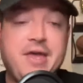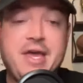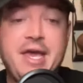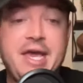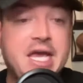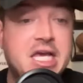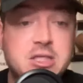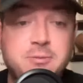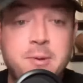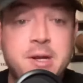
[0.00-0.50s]

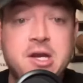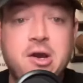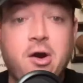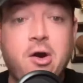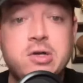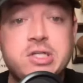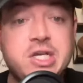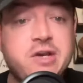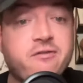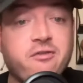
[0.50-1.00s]
He's been
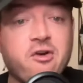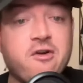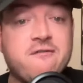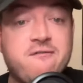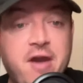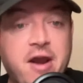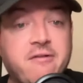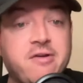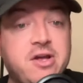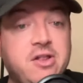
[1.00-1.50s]
coaching for a
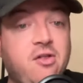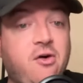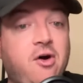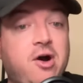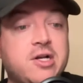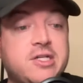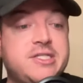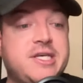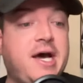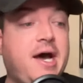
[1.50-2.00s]
very
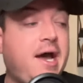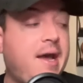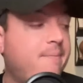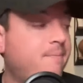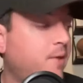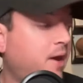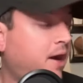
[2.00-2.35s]
long time.